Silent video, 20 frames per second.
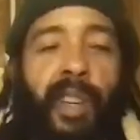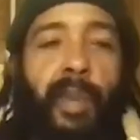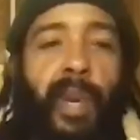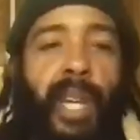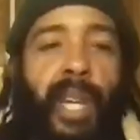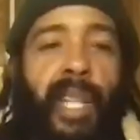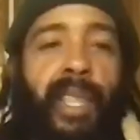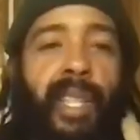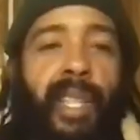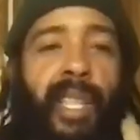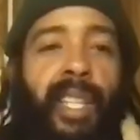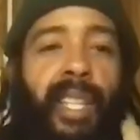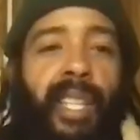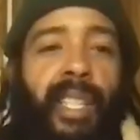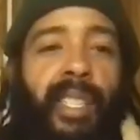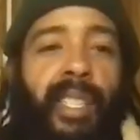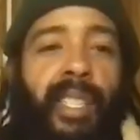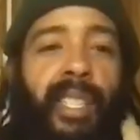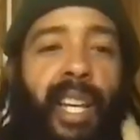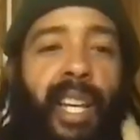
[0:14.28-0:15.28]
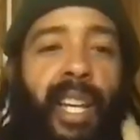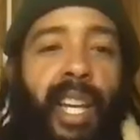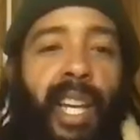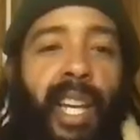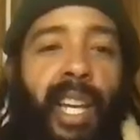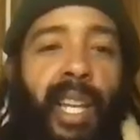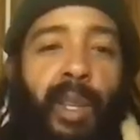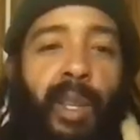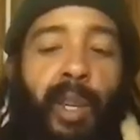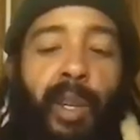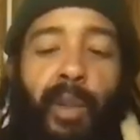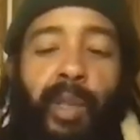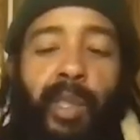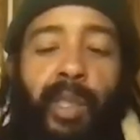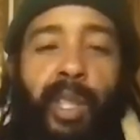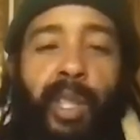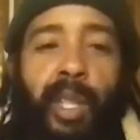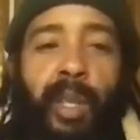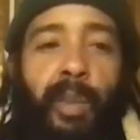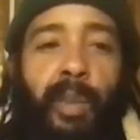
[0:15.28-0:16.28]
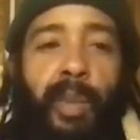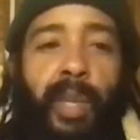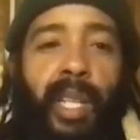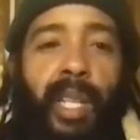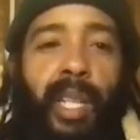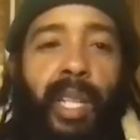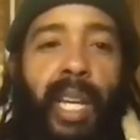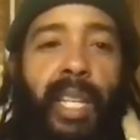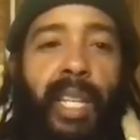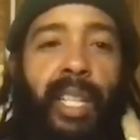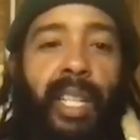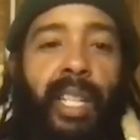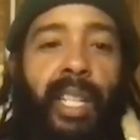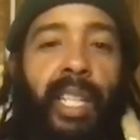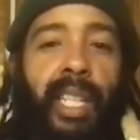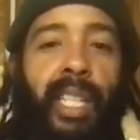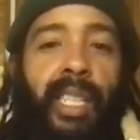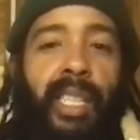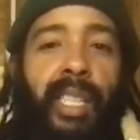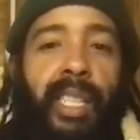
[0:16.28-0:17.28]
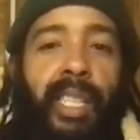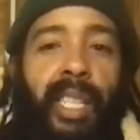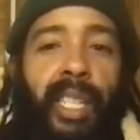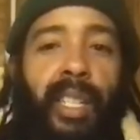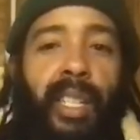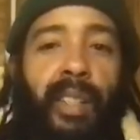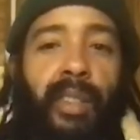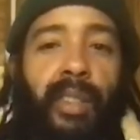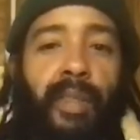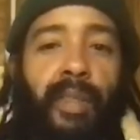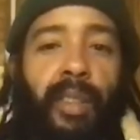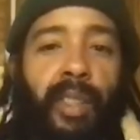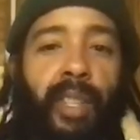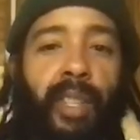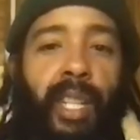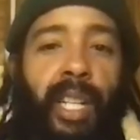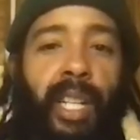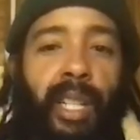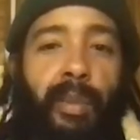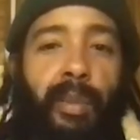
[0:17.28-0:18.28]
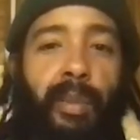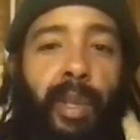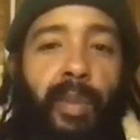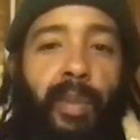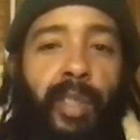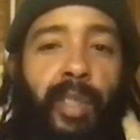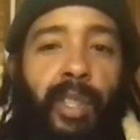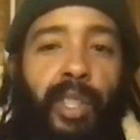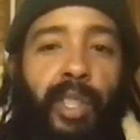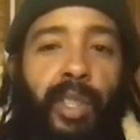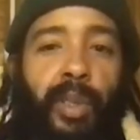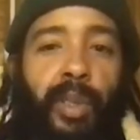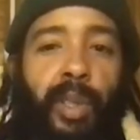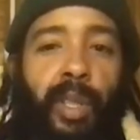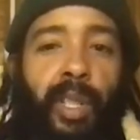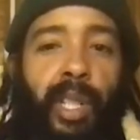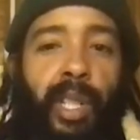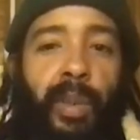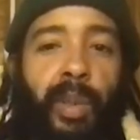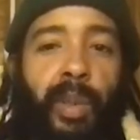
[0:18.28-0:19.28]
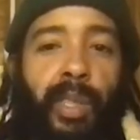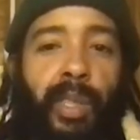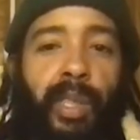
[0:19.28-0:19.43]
When I did the song, I knew it was going to be like the lead single for the album for sure. Mm.